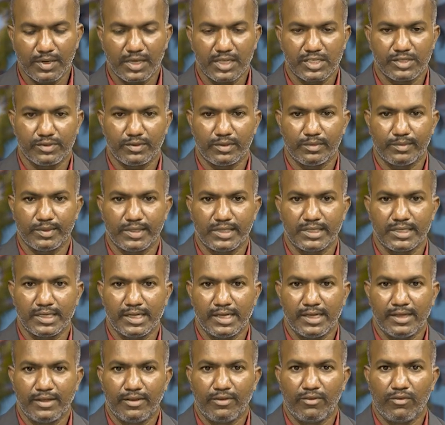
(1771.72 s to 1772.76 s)
transformer,
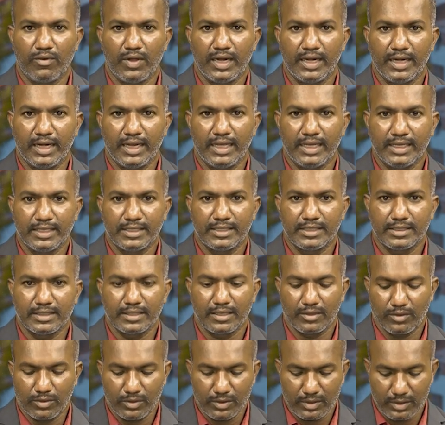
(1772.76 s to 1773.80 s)
winding
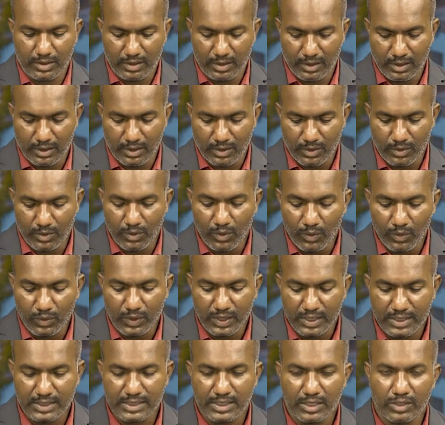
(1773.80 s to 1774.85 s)
core
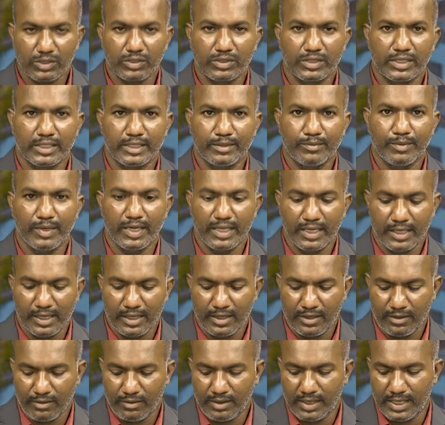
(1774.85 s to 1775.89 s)
is surrounded by
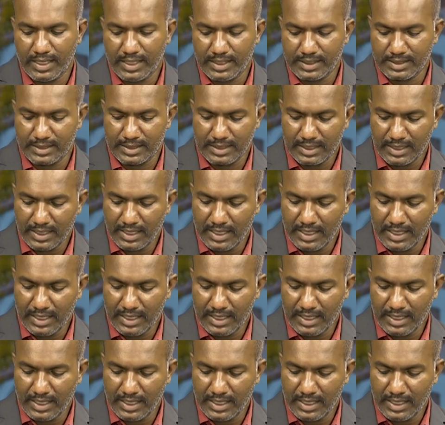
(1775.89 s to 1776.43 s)
windings.